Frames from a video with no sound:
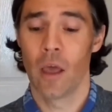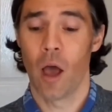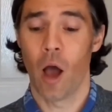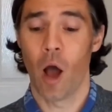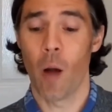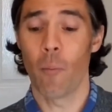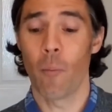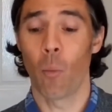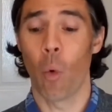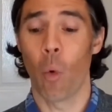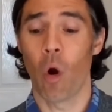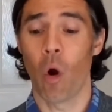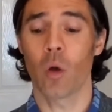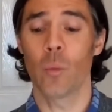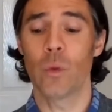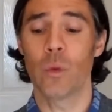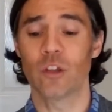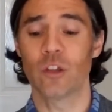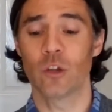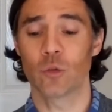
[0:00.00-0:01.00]
What can
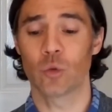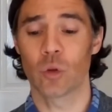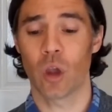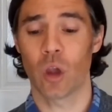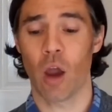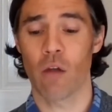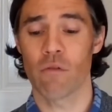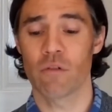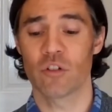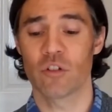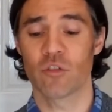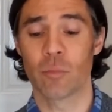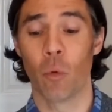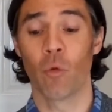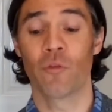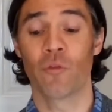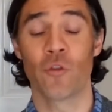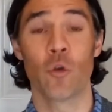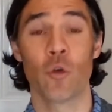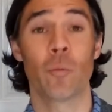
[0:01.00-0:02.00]
we do to encourage more
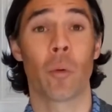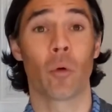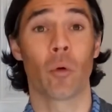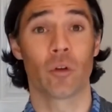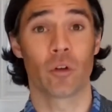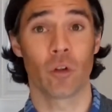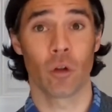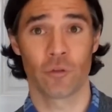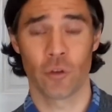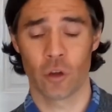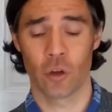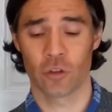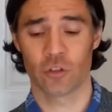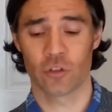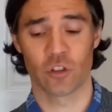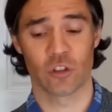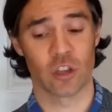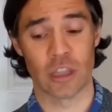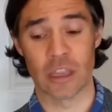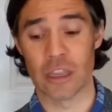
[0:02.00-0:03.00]
viewpoint
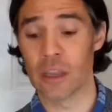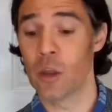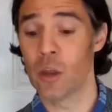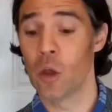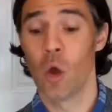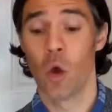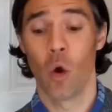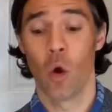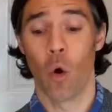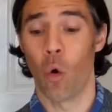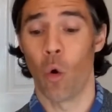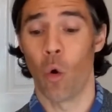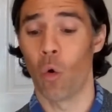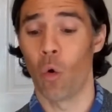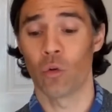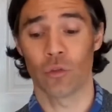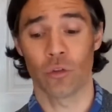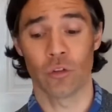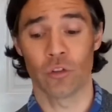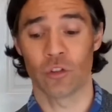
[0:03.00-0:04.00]
diversity,
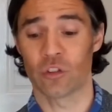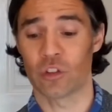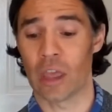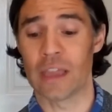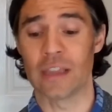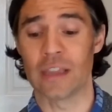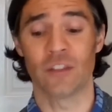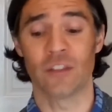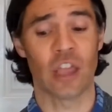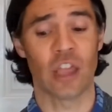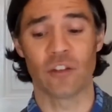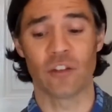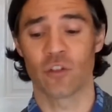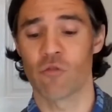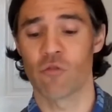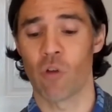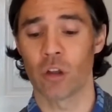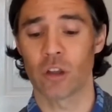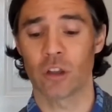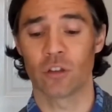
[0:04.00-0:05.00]
or say
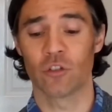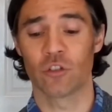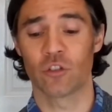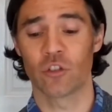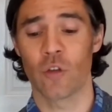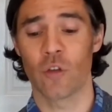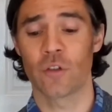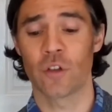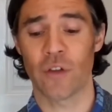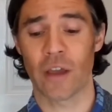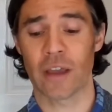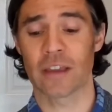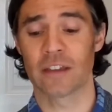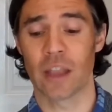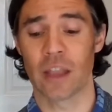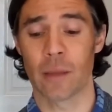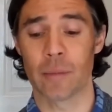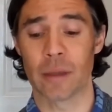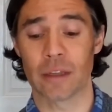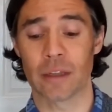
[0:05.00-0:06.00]
centre-right conservative
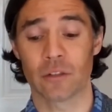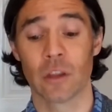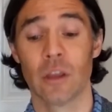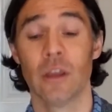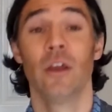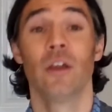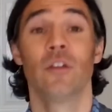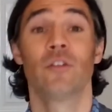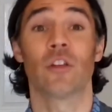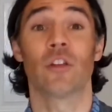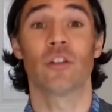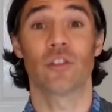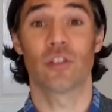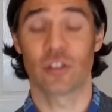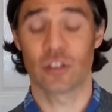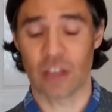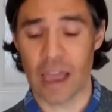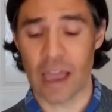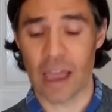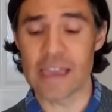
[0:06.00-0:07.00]
academics, to
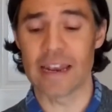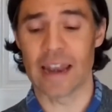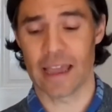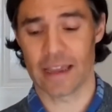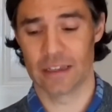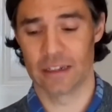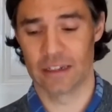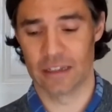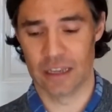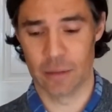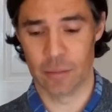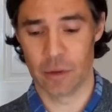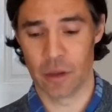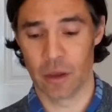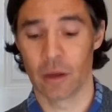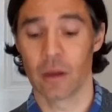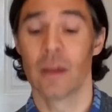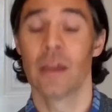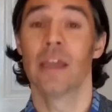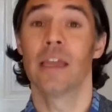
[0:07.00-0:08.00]
stay in academia,
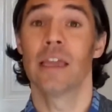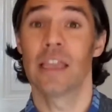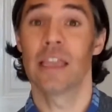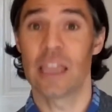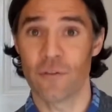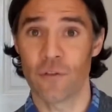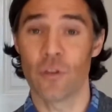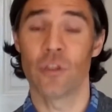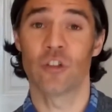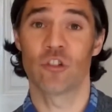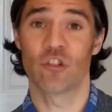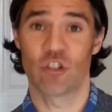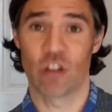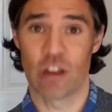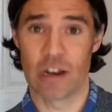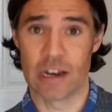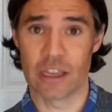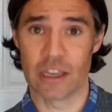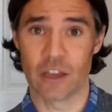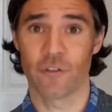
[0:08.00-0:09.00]
given the
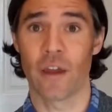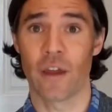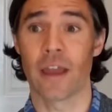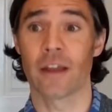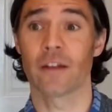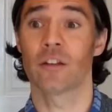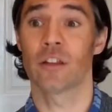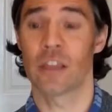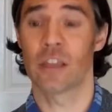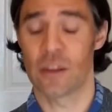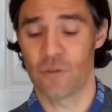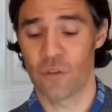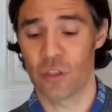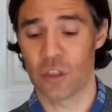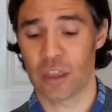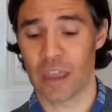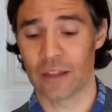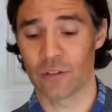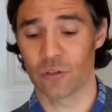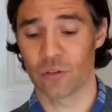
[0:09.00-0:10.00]
chilling effect, given the
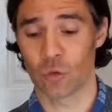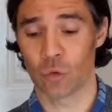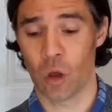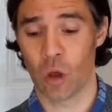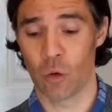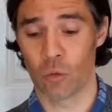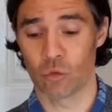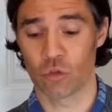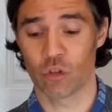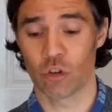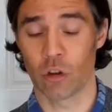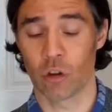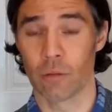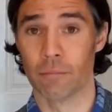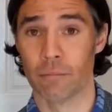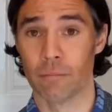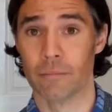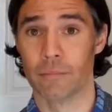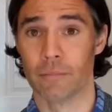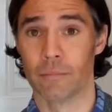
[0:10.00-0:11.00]
cancel culture?
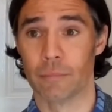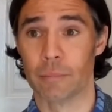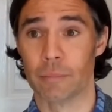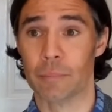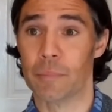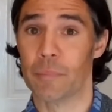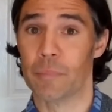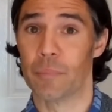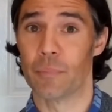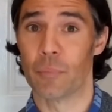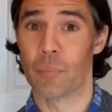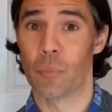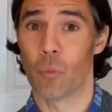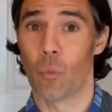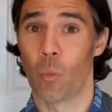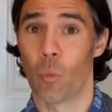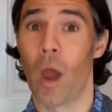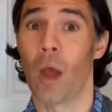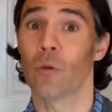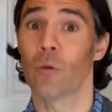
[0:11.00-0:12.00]

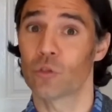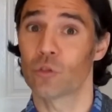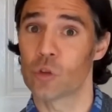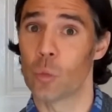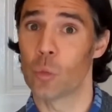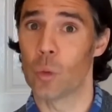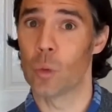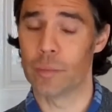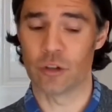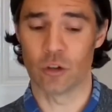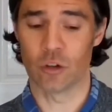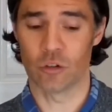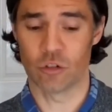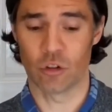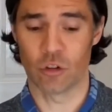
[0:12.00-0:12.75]
What else can we be doing?